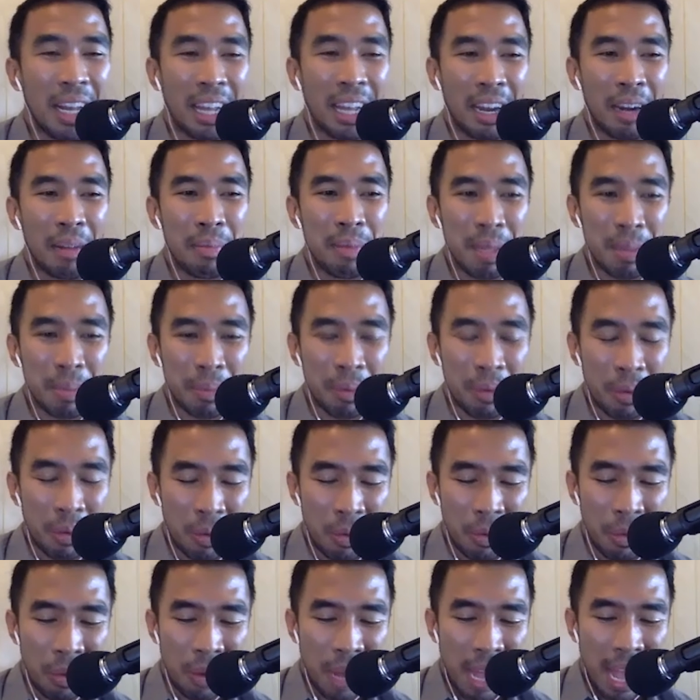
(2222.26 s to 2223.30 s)
lot of people
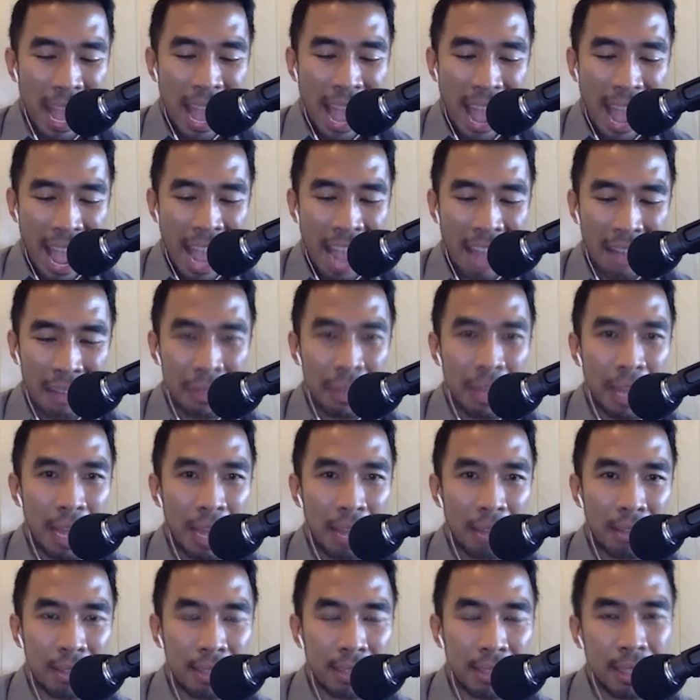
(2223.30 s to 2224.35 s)
who have
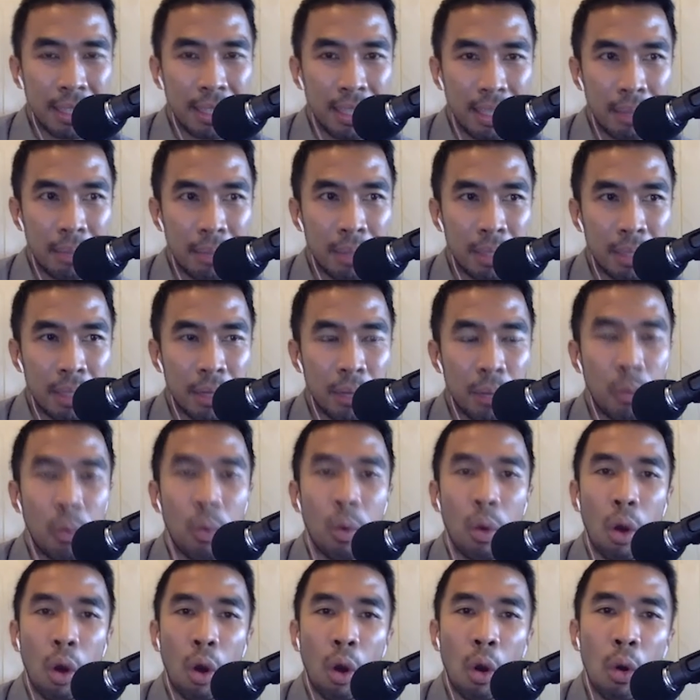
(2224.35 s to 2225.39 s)
that team that they will
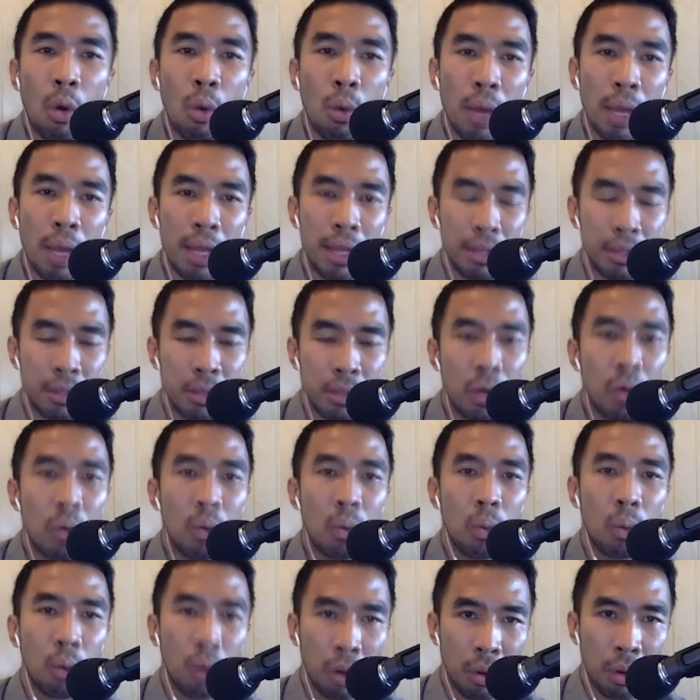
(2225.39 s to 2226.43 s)
always
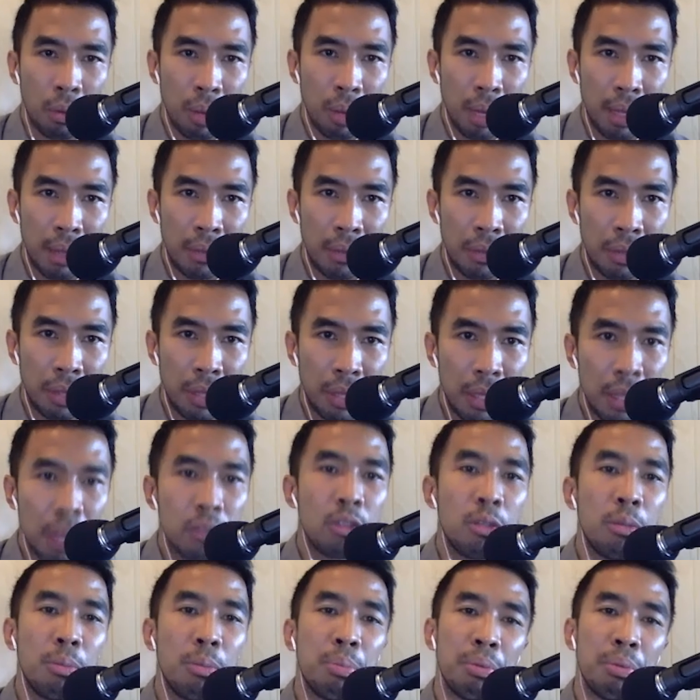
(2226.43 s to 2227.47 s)
work with
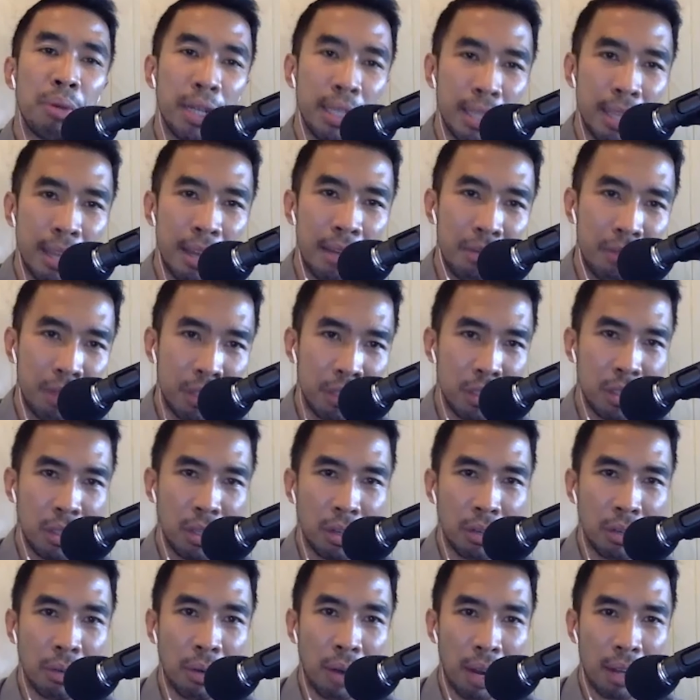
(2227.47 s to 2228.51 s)
to bring that vision
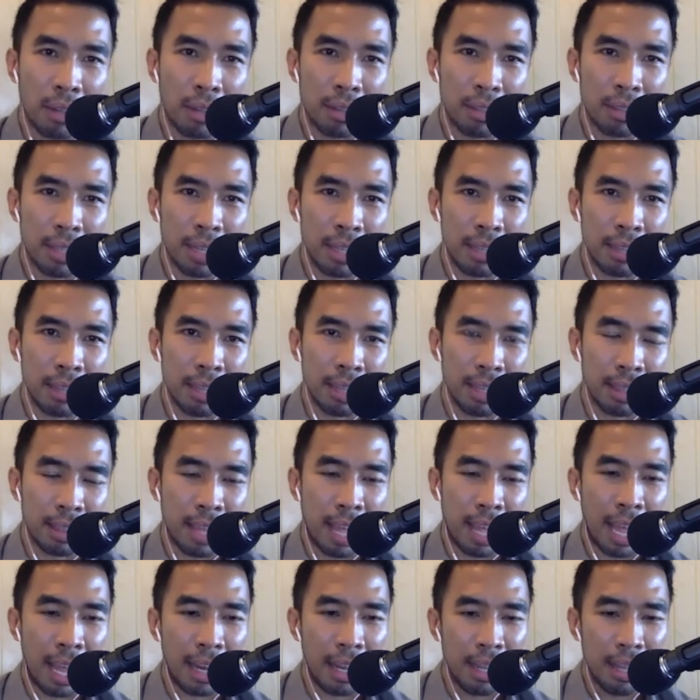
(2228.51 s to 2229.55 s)
across. And I think
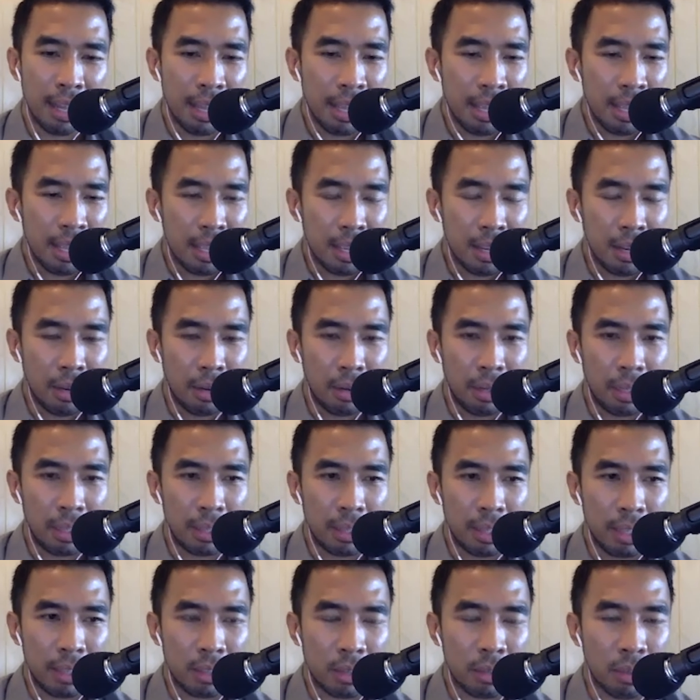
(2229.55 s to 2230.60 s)
that,
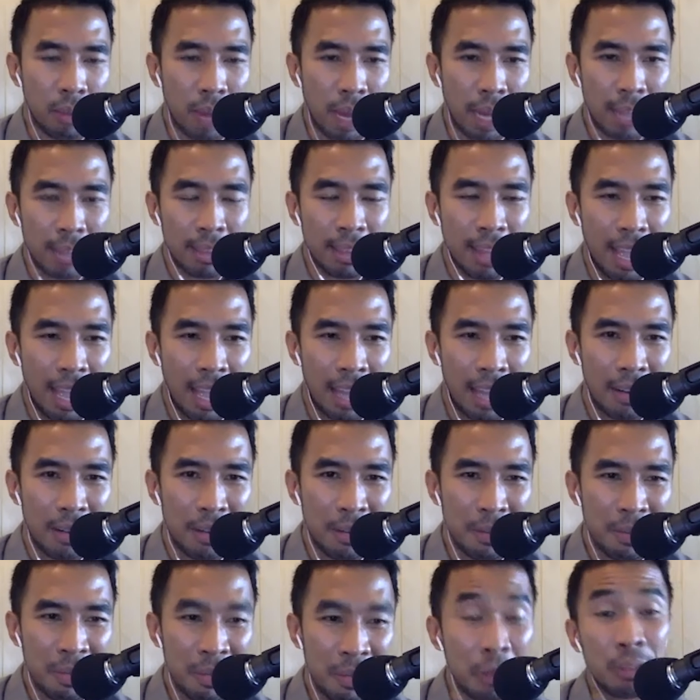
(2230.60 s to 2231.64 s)
it's great that
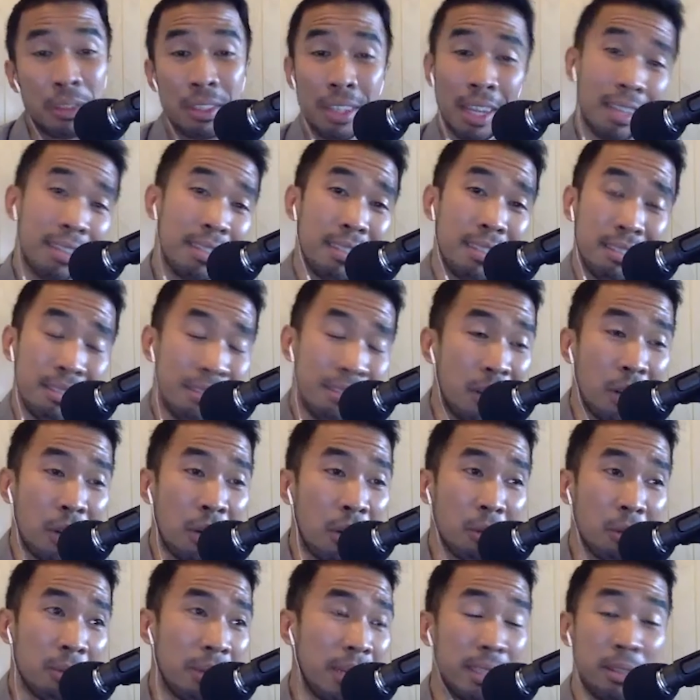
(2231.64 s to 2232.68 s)
you said,
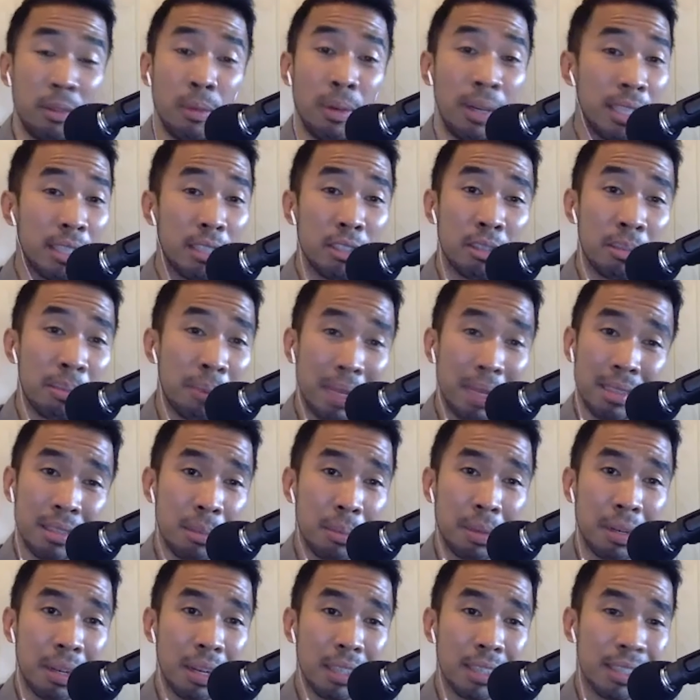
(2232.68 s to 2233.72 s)
it really just depends on
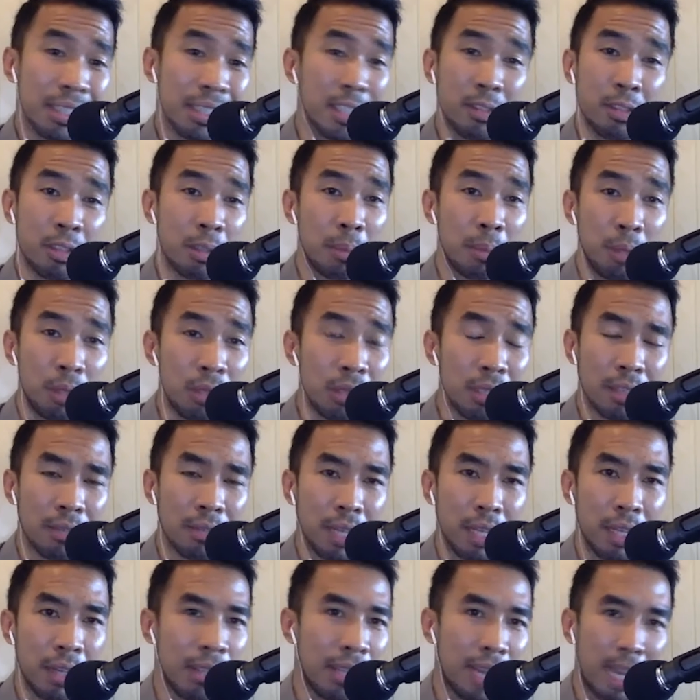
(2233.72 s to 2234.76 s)
production. Because if it's a music
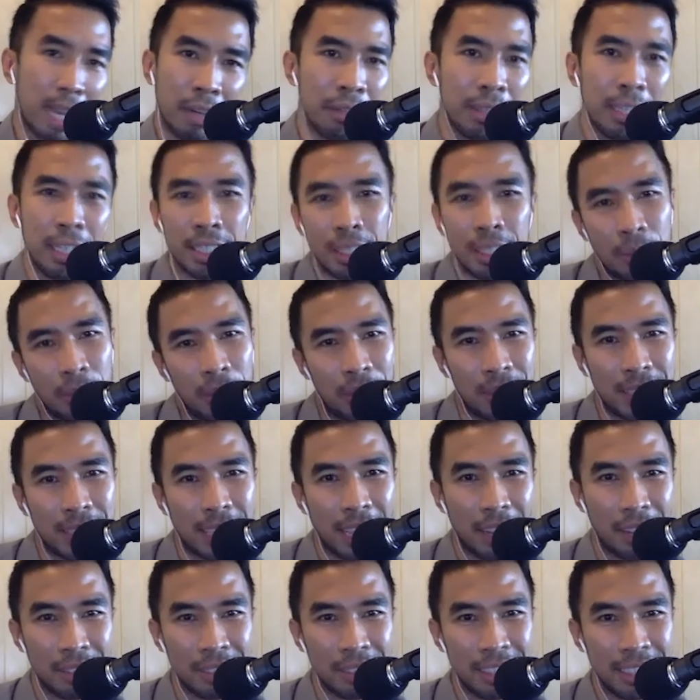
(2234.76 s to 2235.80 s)
video, then I don't need someone to
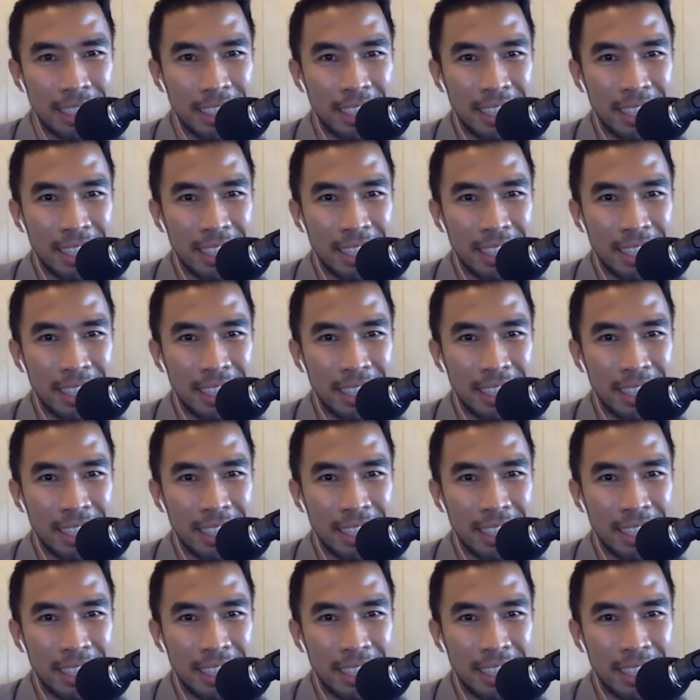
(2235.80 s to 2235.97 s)
sound.